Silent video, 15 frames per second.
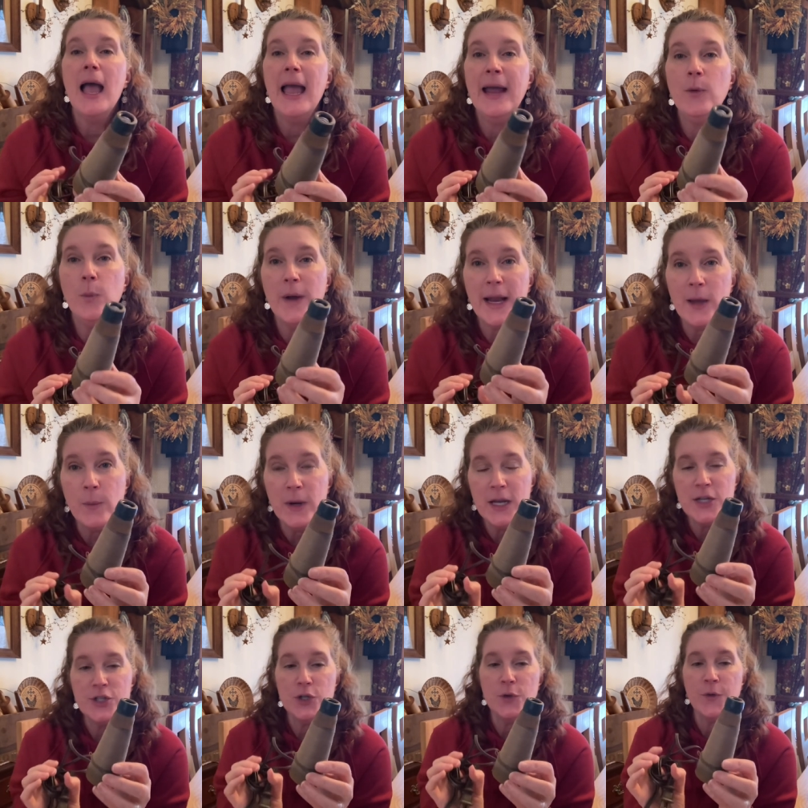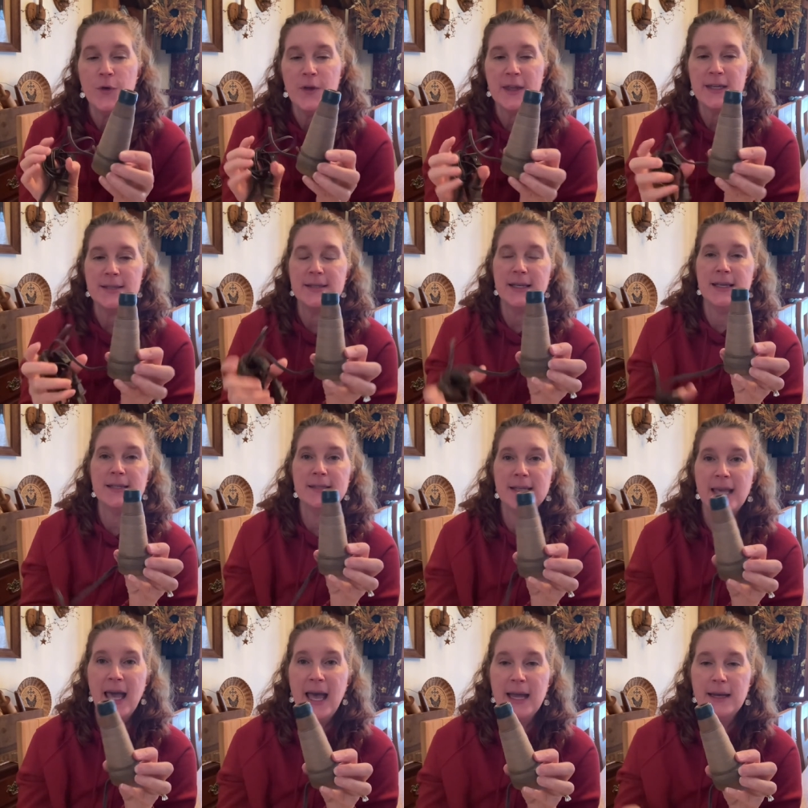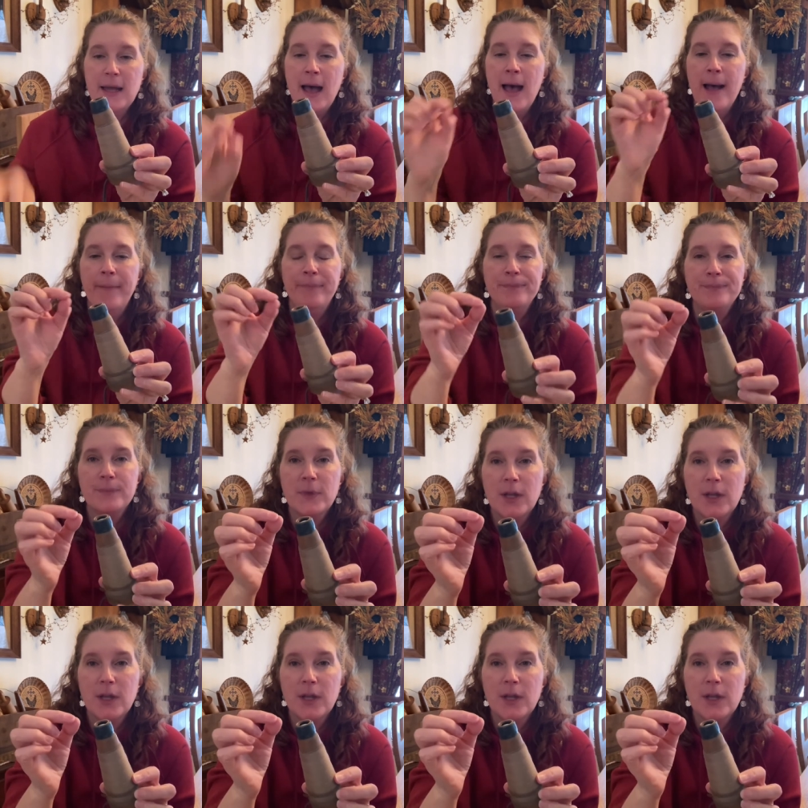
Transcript: And what I wanna do for this is get um,